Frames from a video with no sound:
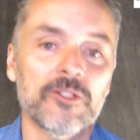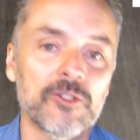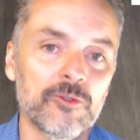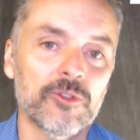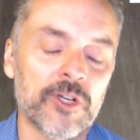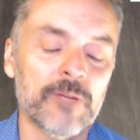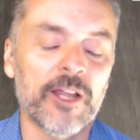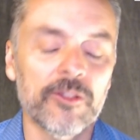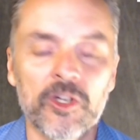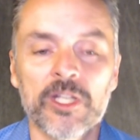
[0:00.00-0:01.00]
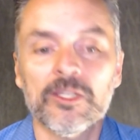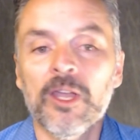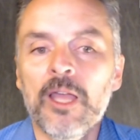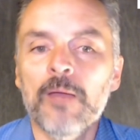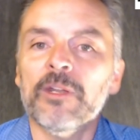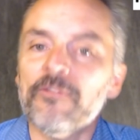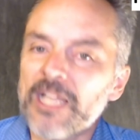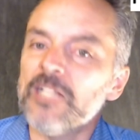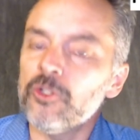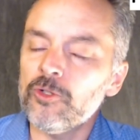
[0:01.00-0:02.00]
and 2 30 by 30s. But if I
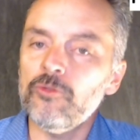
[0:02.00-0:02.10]
can